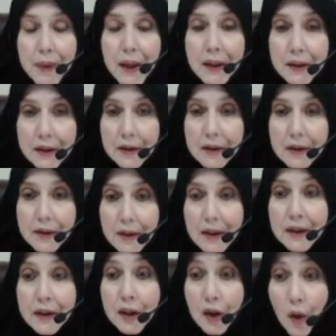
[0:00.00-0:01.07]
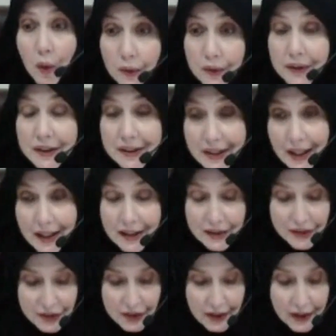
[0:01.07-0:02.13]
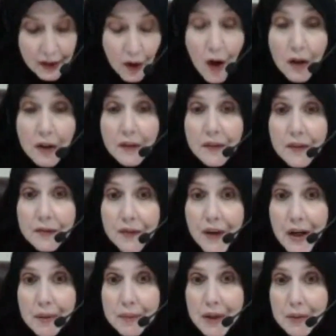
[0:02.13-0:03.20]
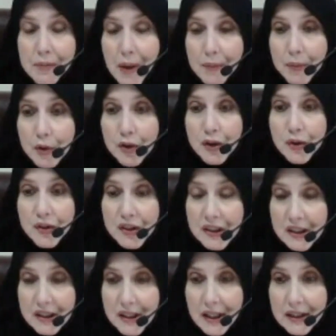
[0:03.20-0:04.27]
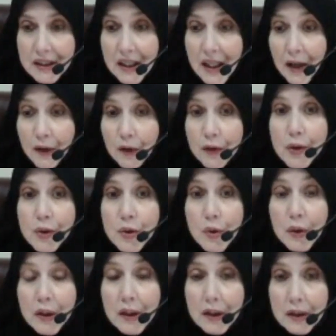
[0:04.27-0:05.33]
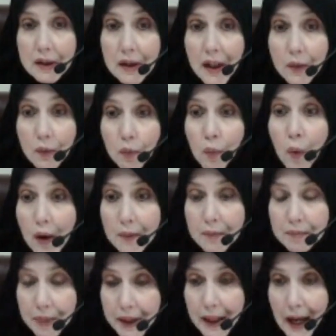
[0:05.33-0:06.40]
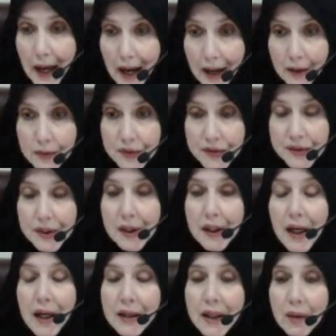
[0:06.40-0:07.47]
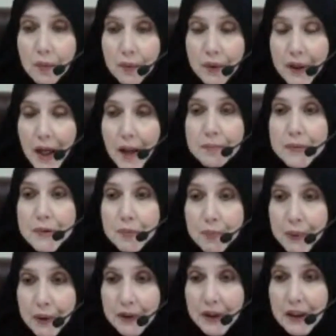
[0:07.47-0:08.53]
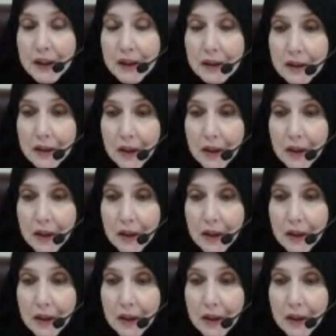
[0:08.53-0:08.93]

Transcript: But in the olden days, like all of the family members used to stay together, usually in like one big house, and they kept building